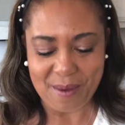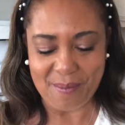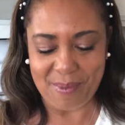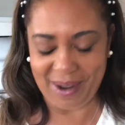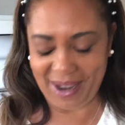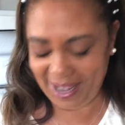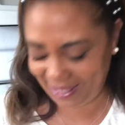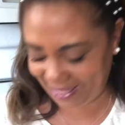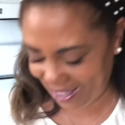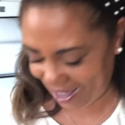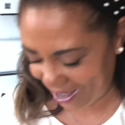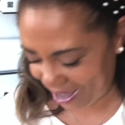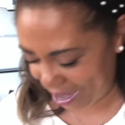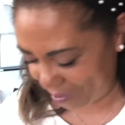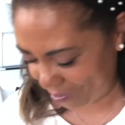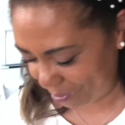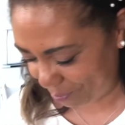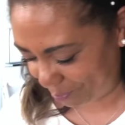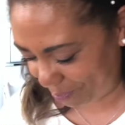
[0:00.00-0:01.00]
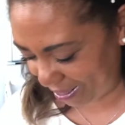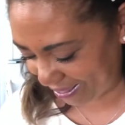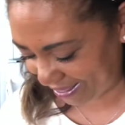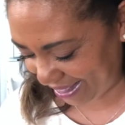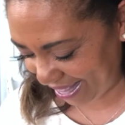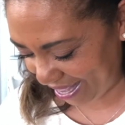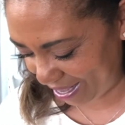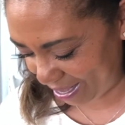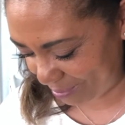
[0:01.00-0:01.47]
But I thought I would
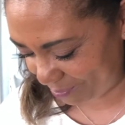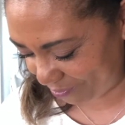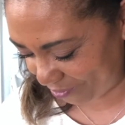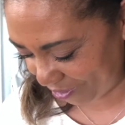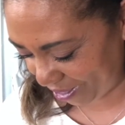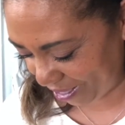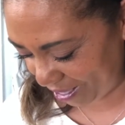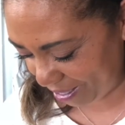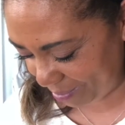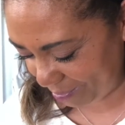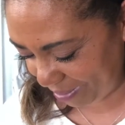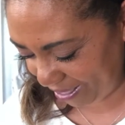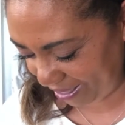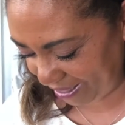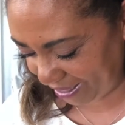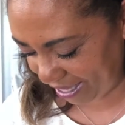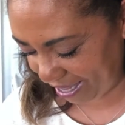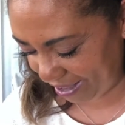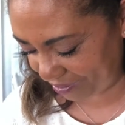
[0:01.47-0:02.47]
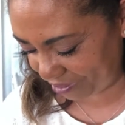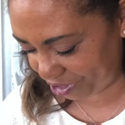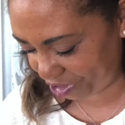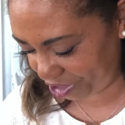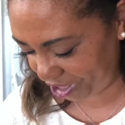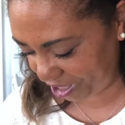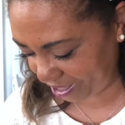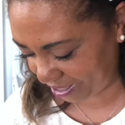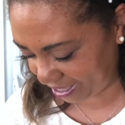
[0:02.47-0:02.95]
pick that up for him. He loves
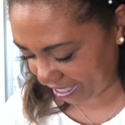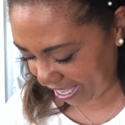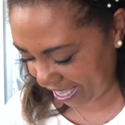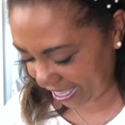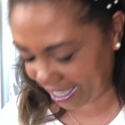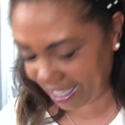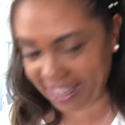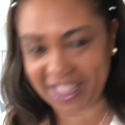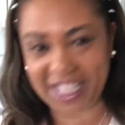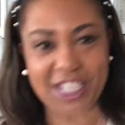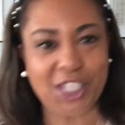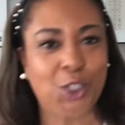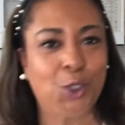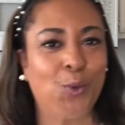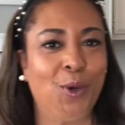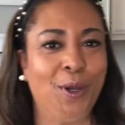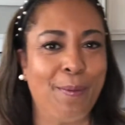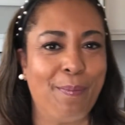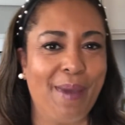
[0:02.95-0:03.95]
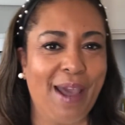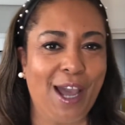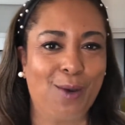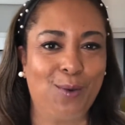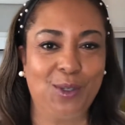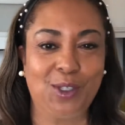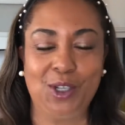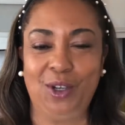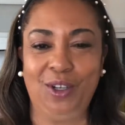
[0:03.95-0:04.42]
cheesecake, and this twin
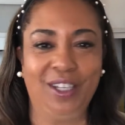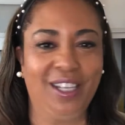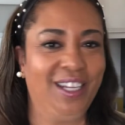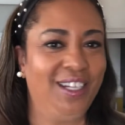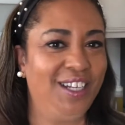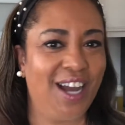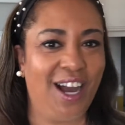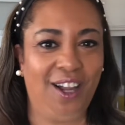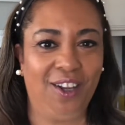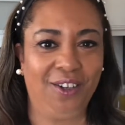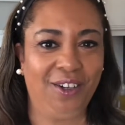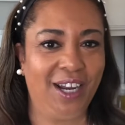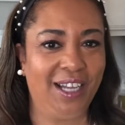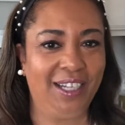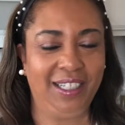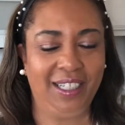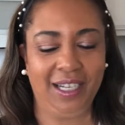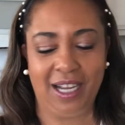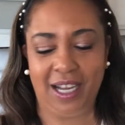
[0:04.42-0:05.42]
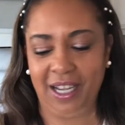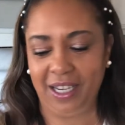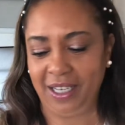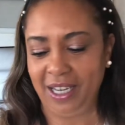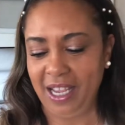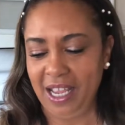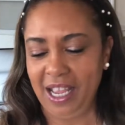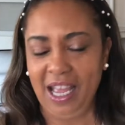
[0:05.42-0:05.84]
pack was only $1.99.